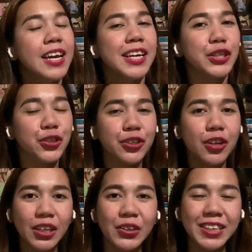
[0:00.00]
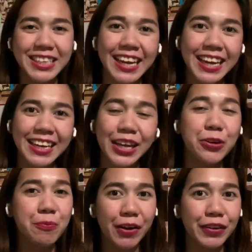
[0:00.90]
It should not contain a
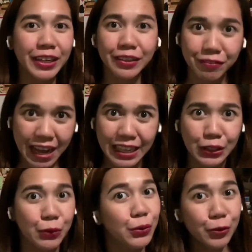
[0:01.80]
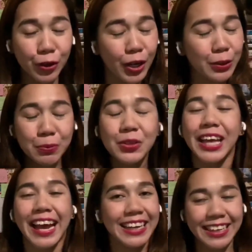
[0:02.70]
numerical value. Do not put
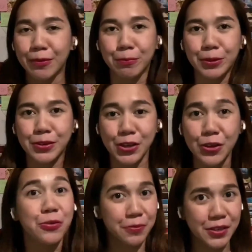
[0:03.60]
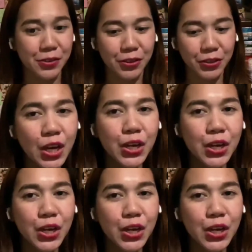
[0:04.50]
any numbers in your research.